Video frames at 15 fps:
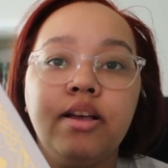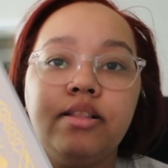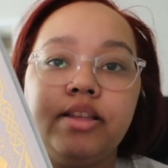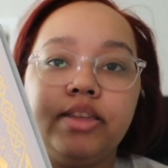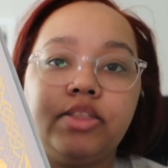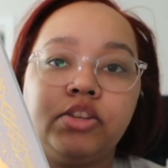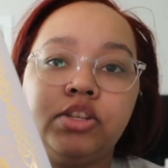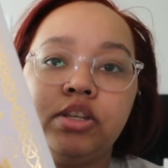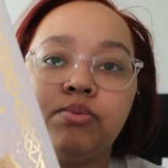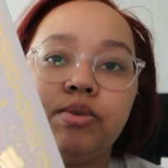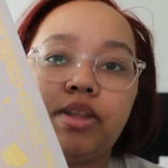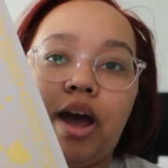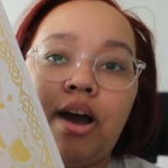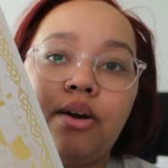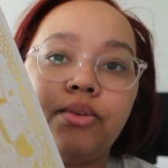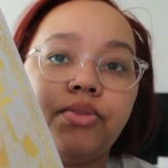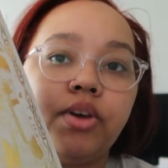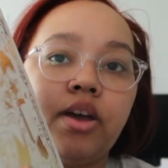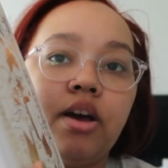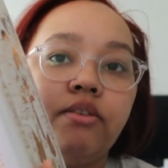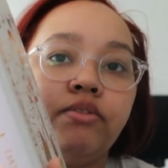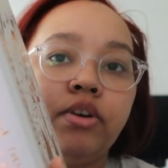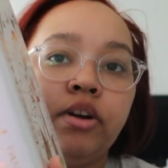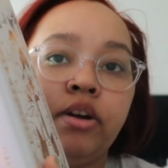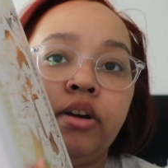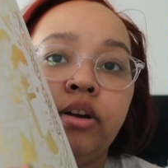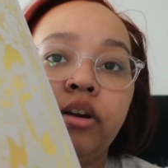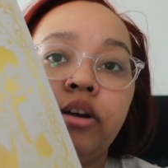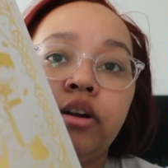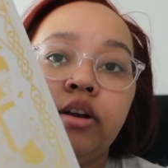Like this is without the
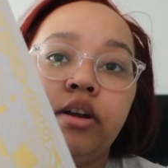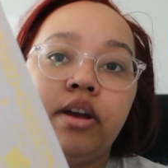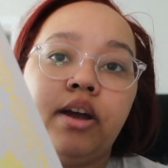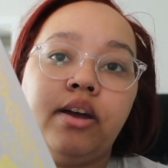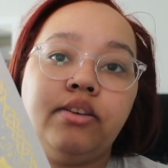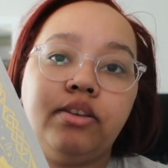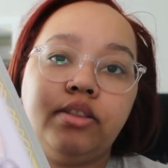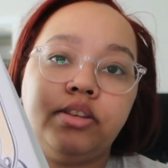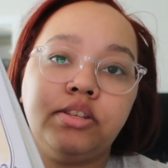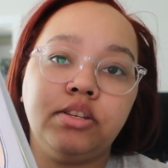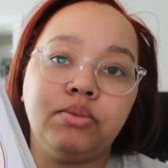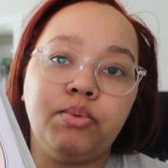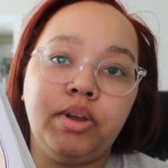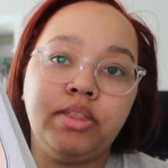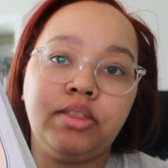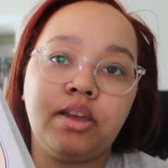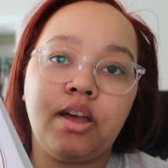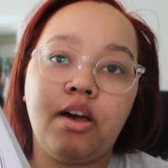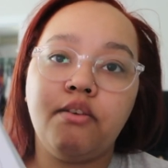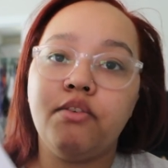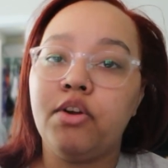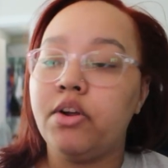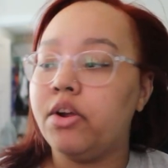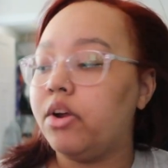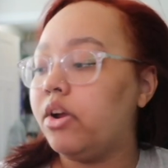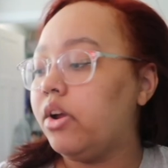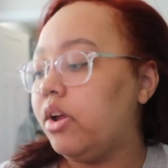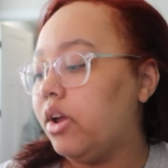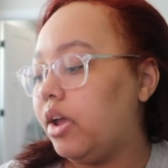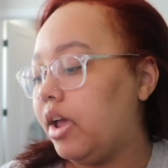cover and then this is with the cover
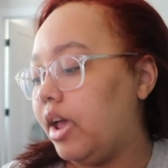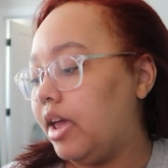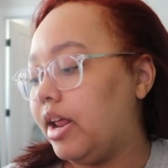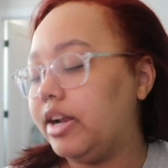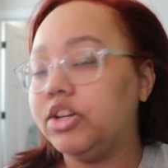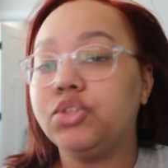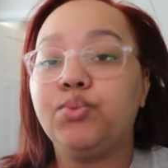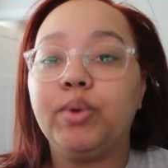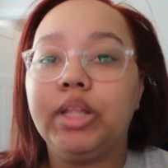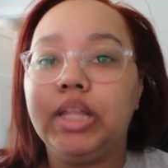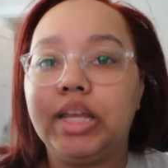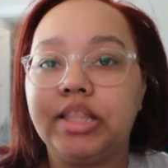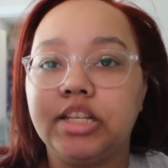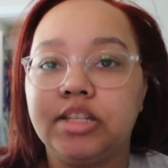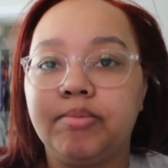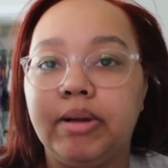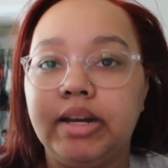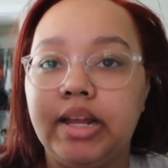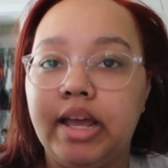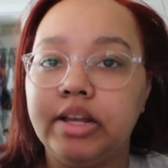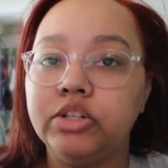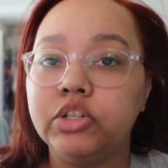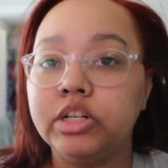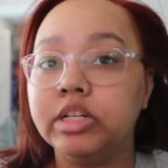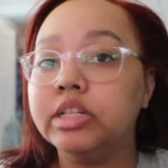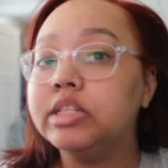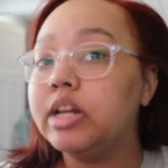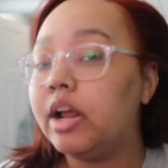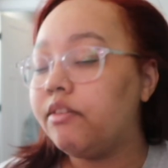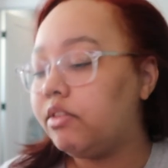and I just really like the sprayed
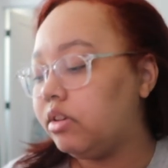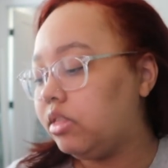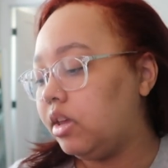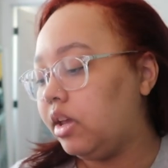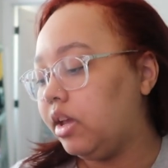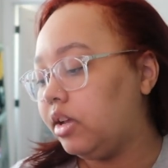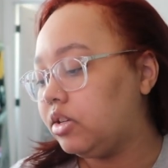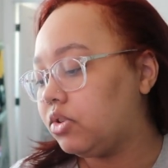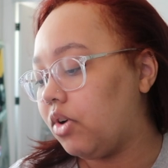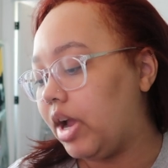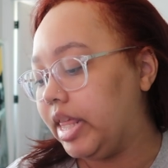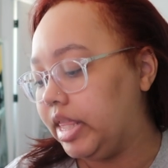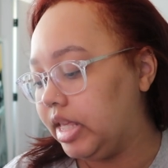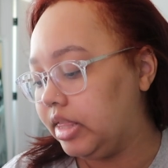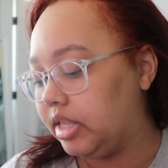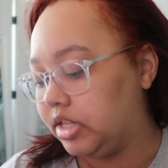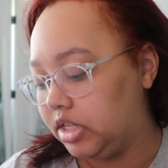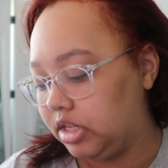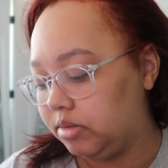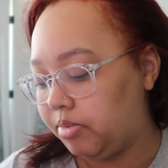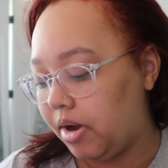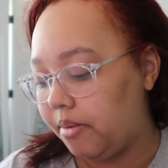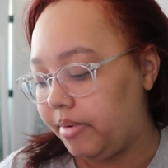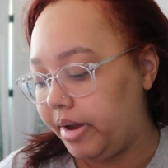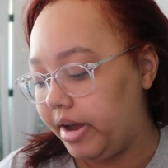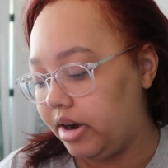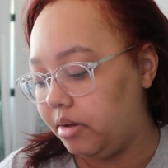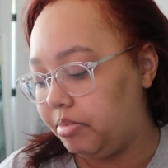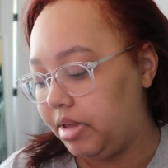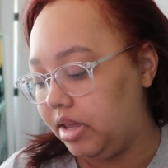edges and everything so I think this is probably
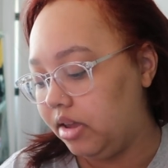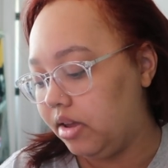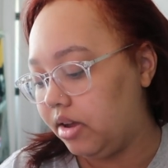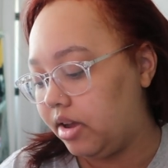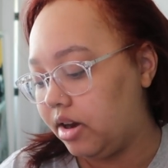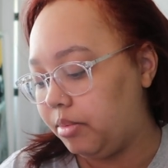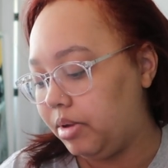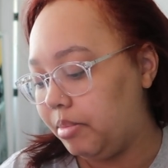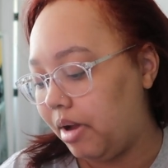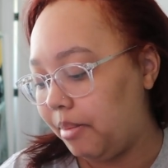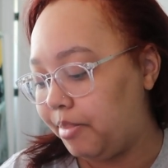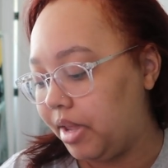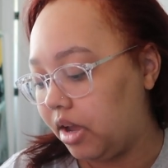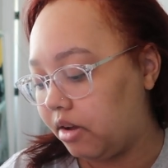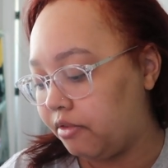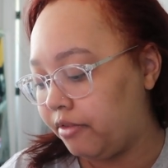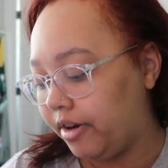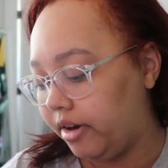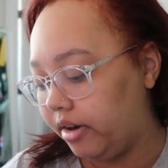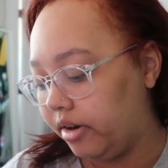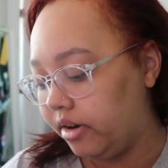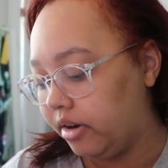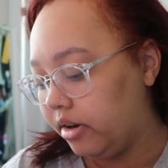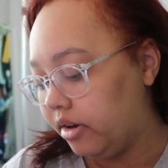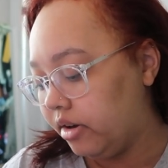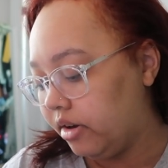gonna be, gonna be my pick for